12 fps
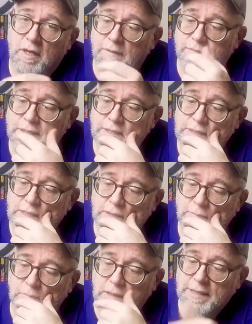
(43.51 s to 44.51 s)
of these
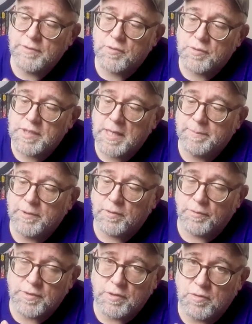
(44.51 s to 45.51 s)
lens
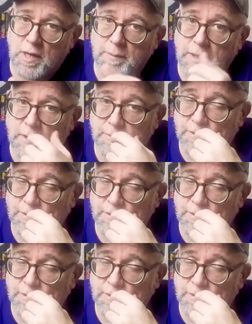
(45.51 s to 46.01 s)
receptacles and trimming them.